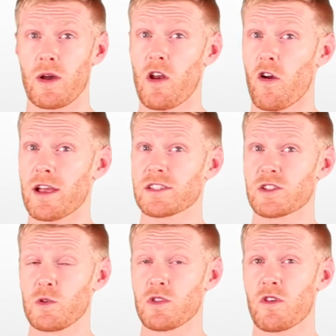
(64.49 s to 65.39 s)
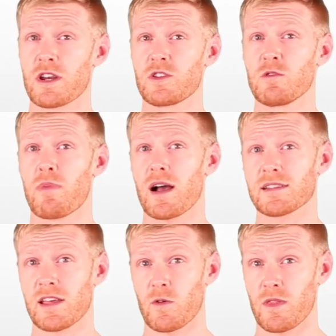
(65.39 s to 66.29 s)
and RS-232
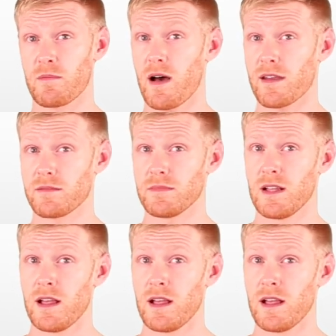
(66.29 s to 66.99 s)
box header on the bottom,